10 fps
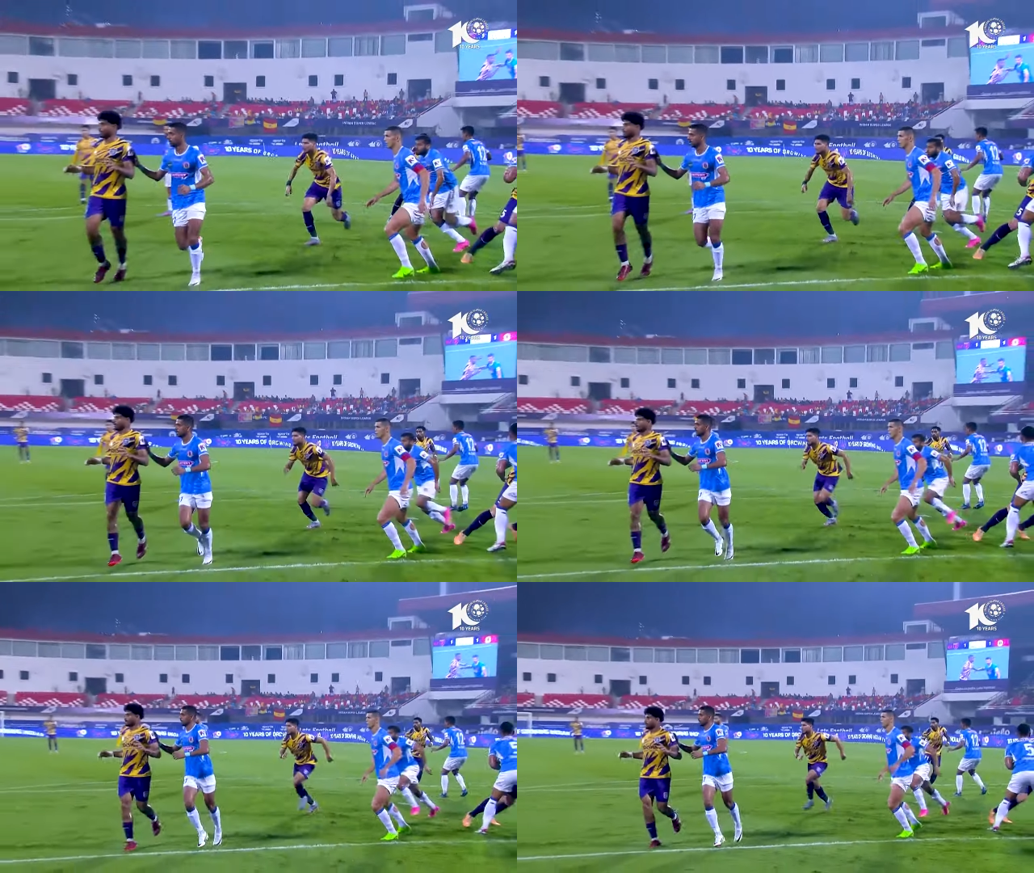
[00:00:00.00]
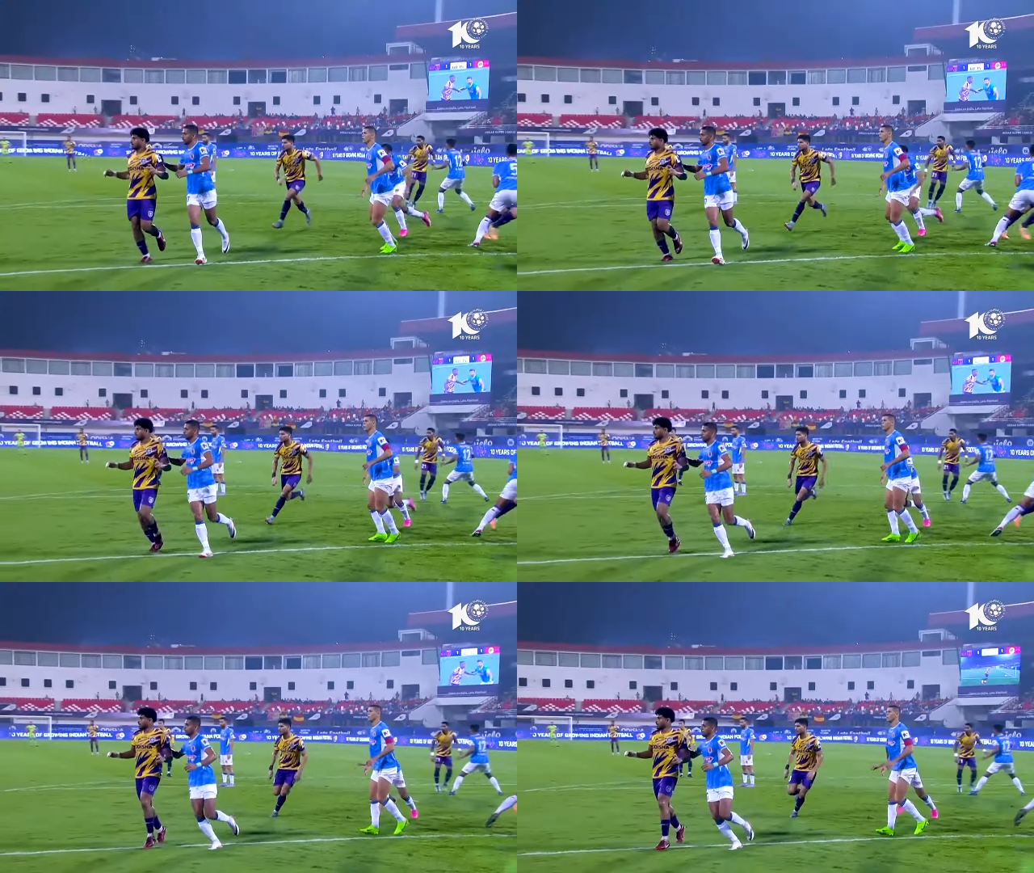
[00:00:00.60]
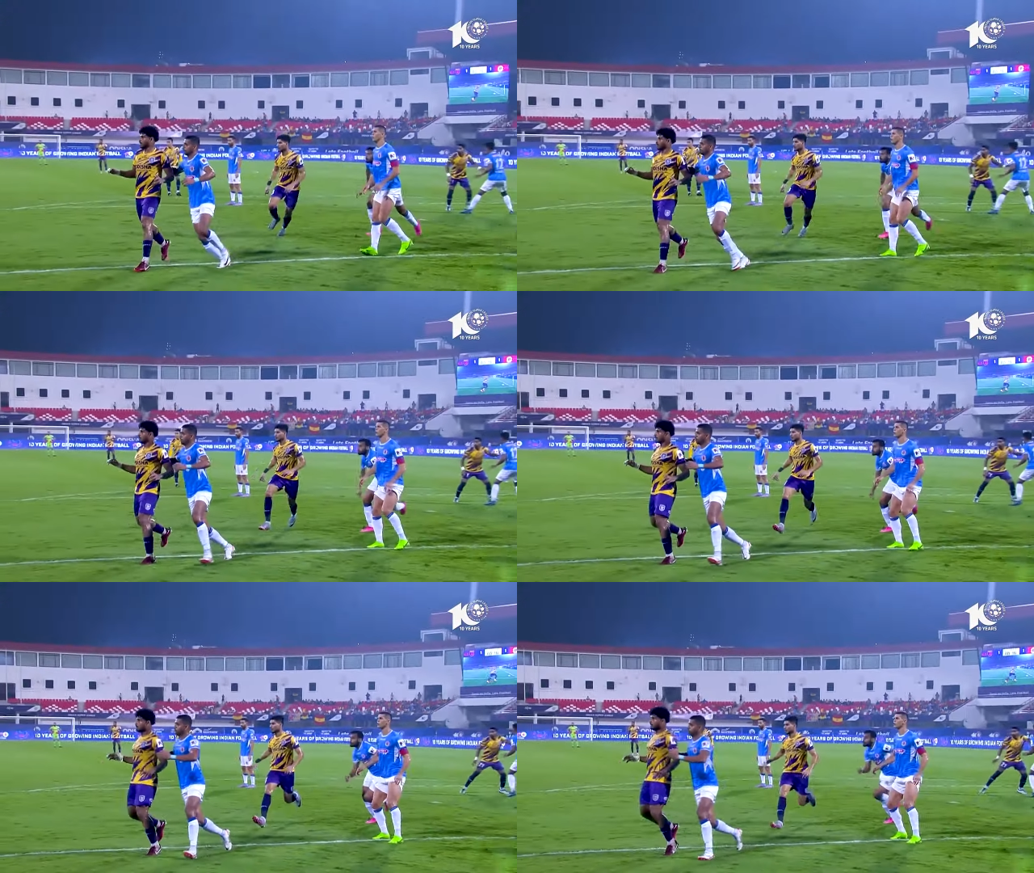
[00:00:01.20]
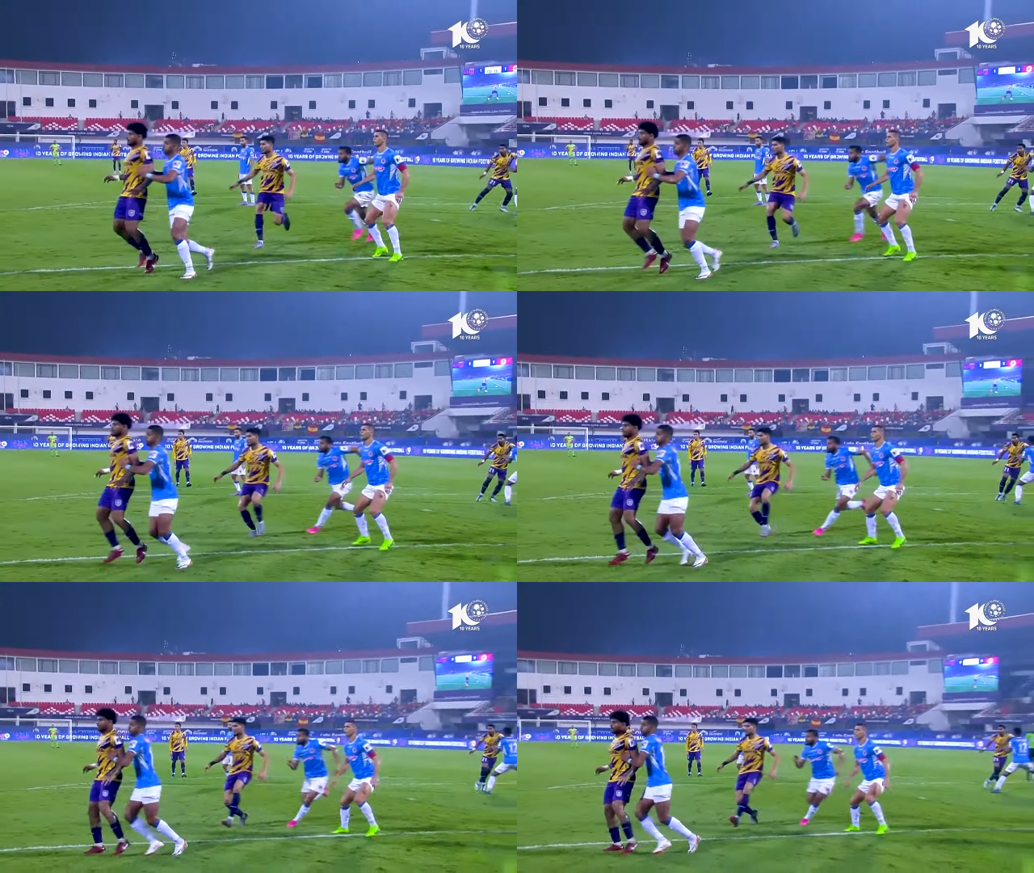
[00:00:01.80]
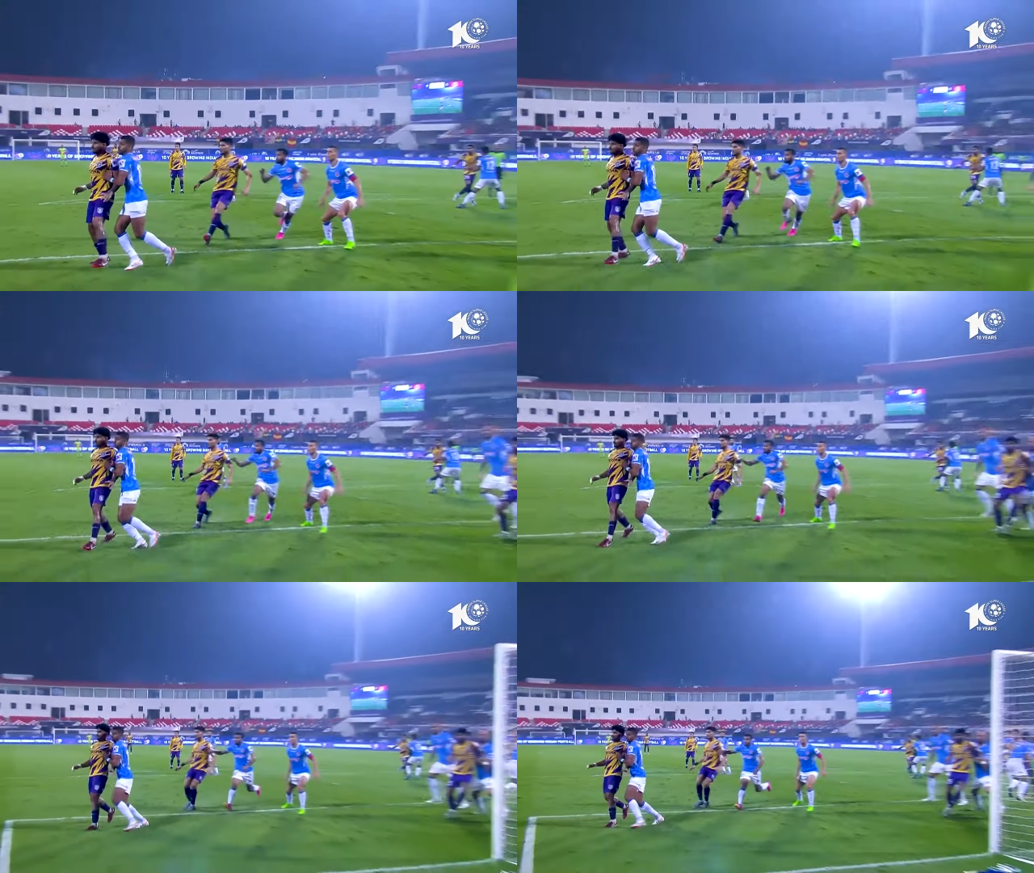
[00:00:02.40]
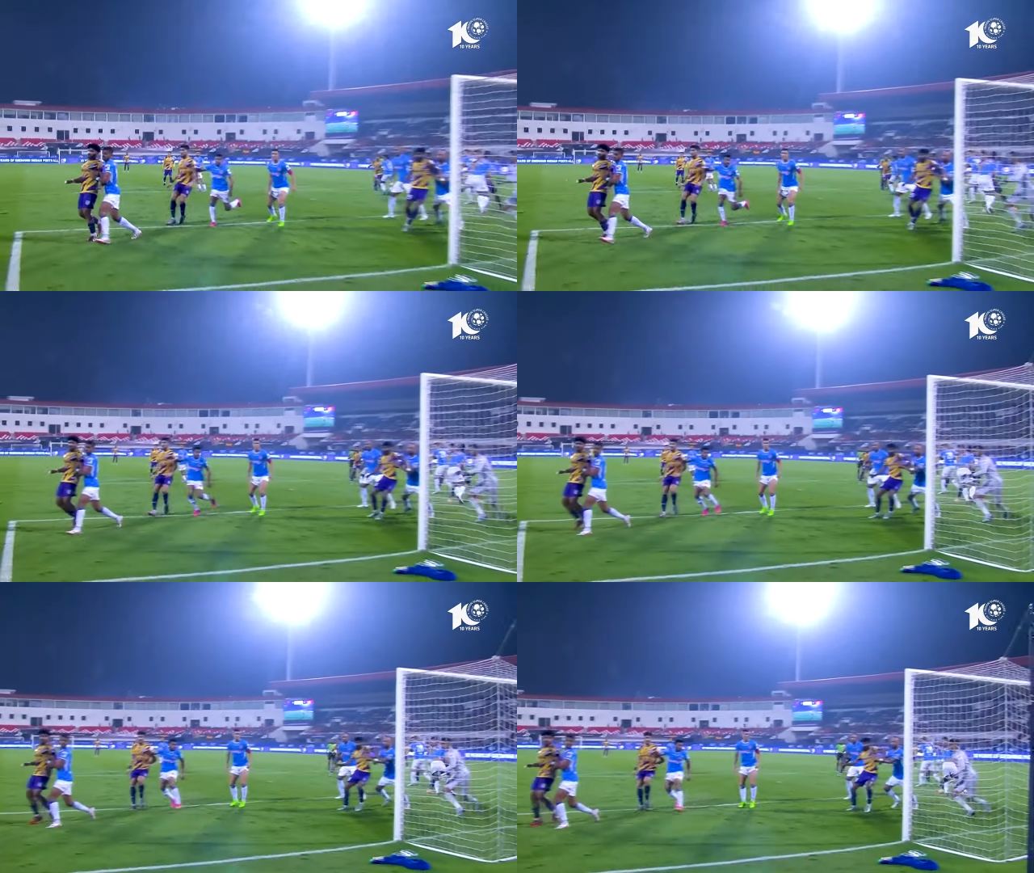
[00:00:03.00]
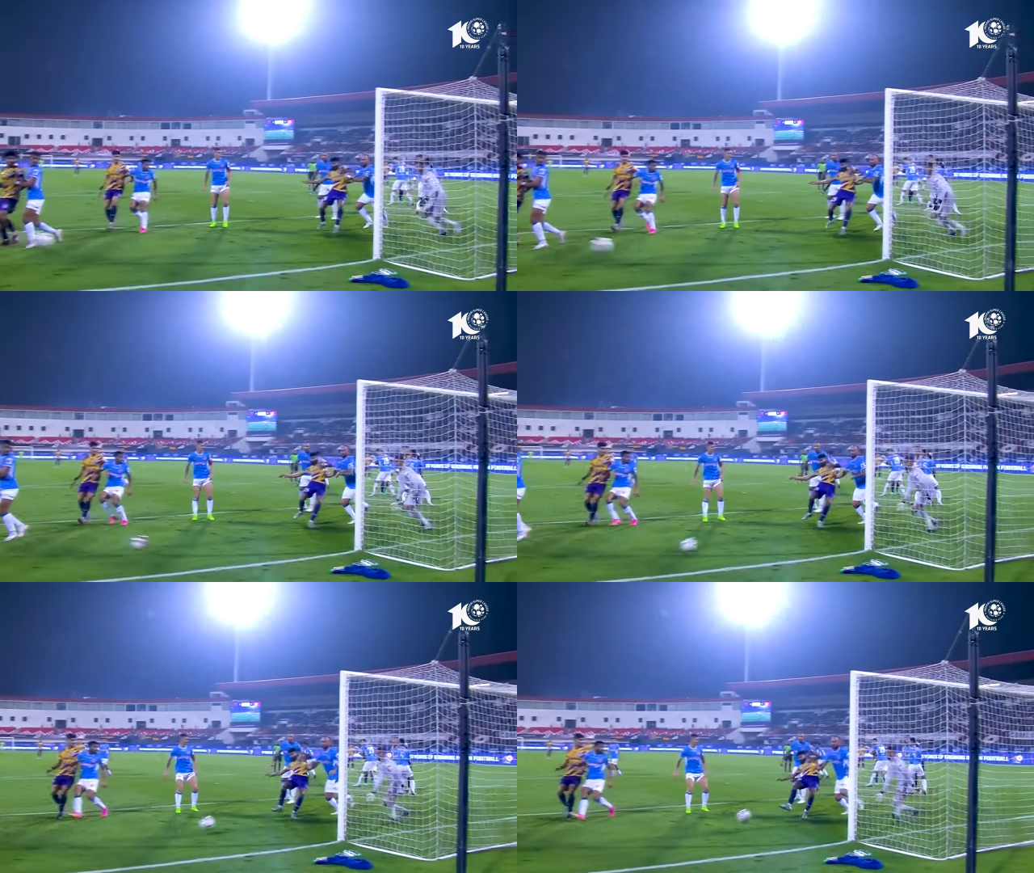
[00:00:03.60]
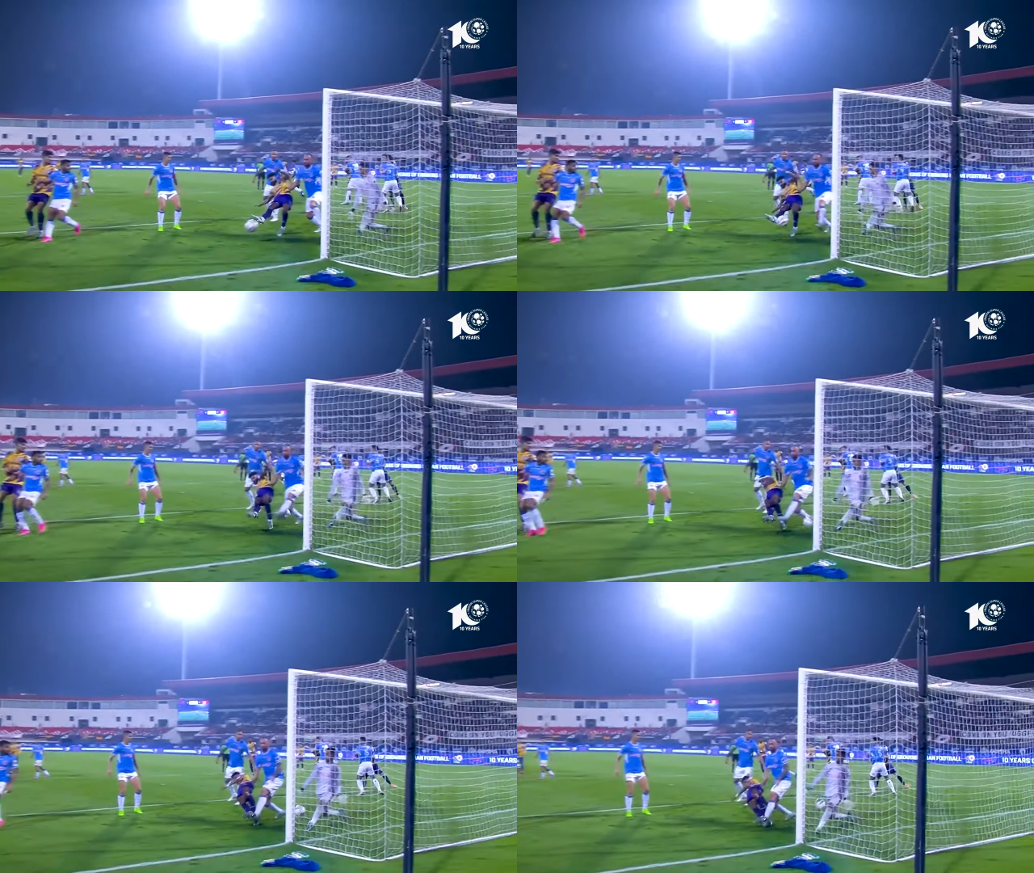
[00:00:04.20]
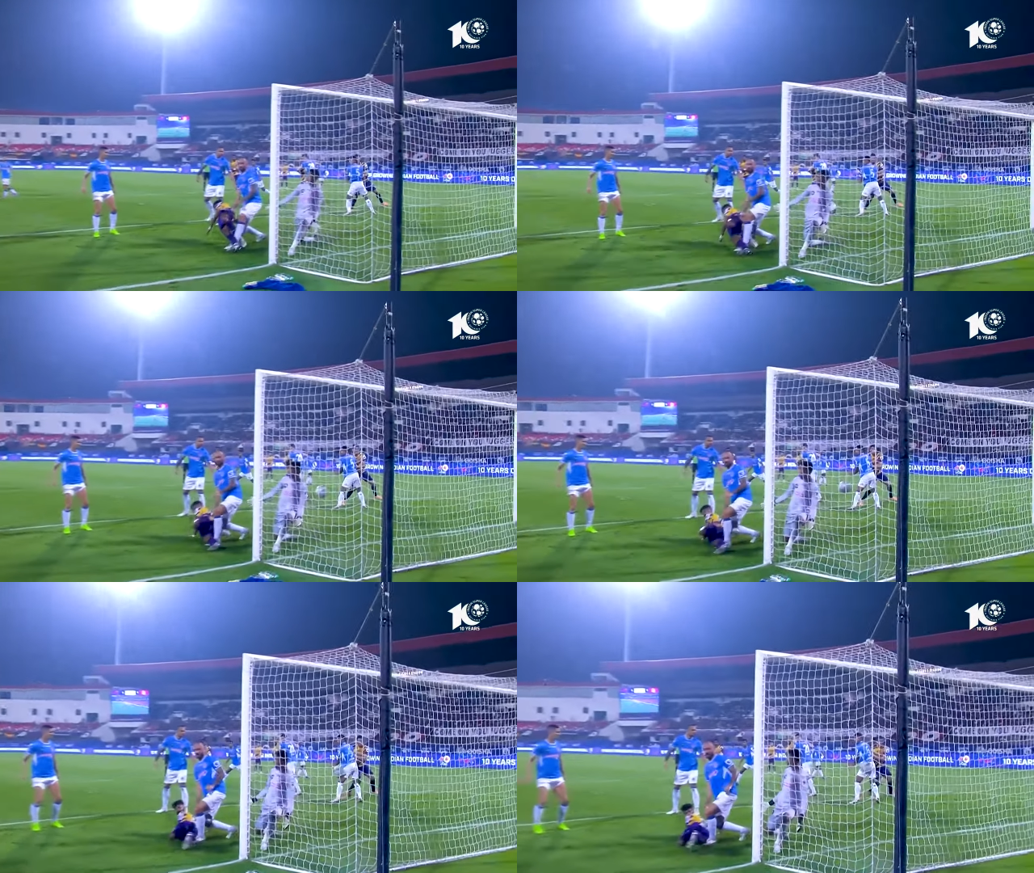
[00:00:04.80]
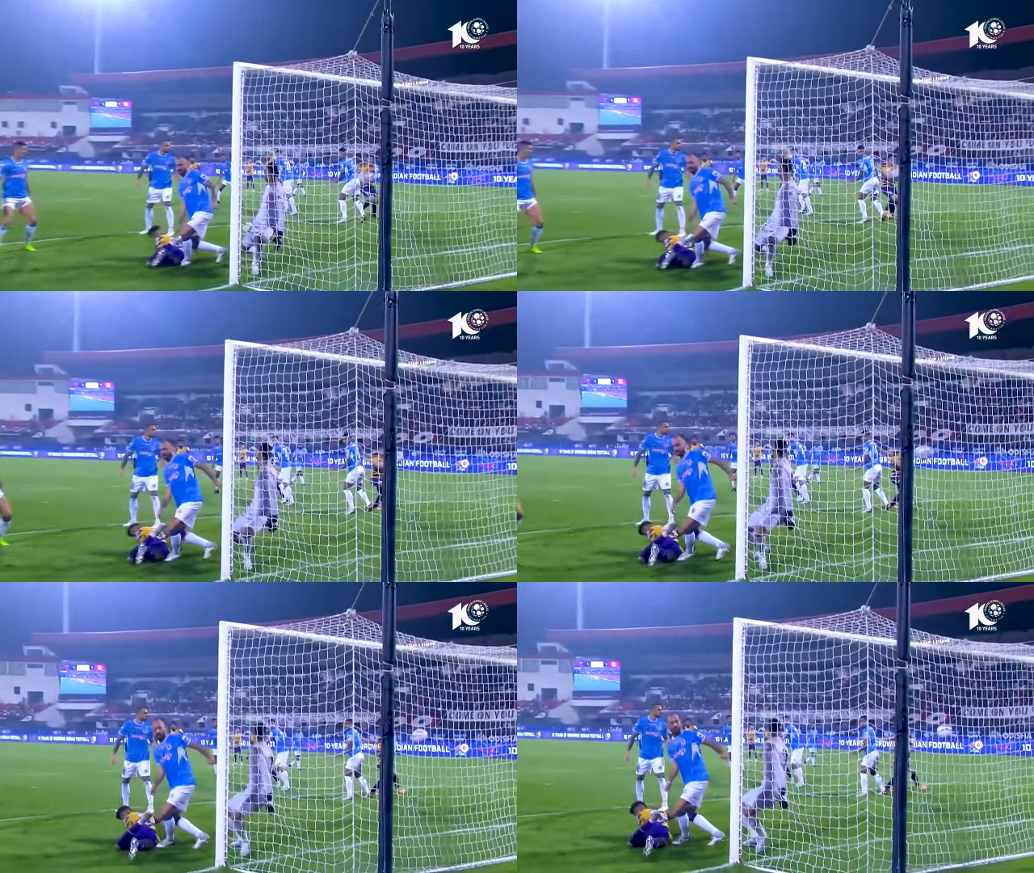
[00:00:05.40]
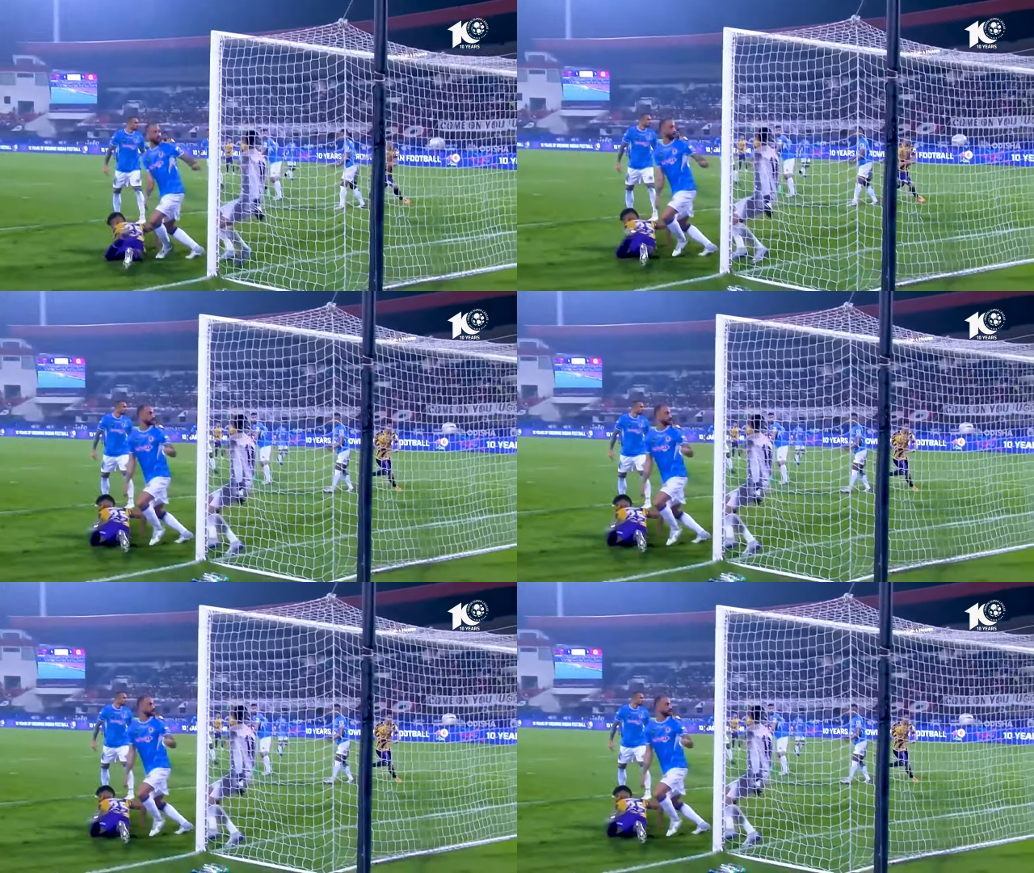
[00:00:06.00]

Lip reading: No face is visible, so there are no lips to read.